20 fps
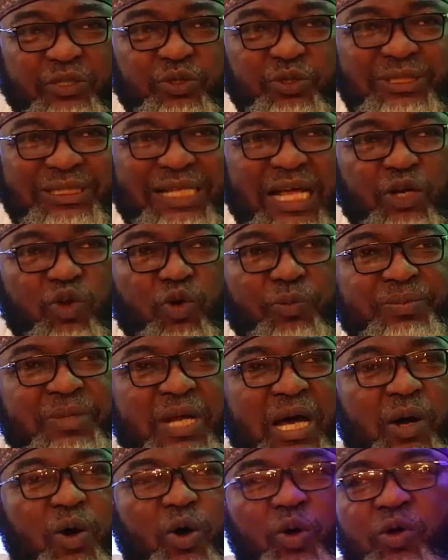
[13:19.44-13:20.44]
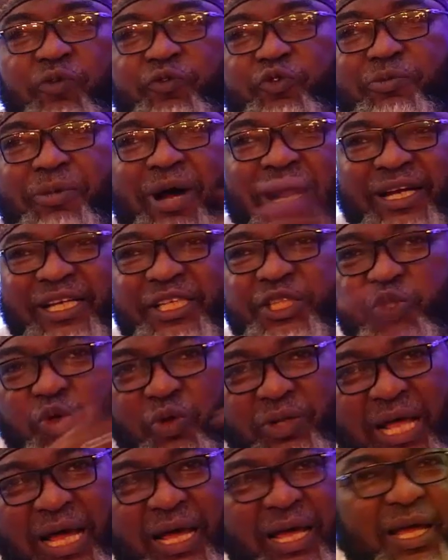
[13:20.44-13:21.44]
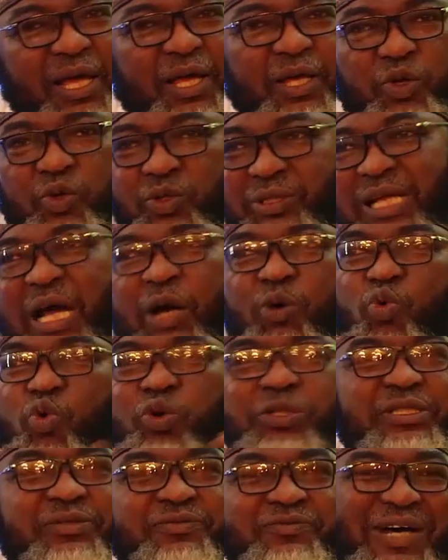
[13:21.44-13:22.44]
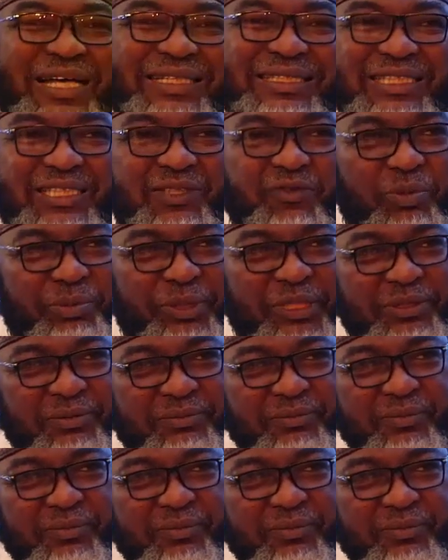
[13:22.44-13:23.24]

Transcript: should stand up now, all of you marry each other, you start quoting verses for me.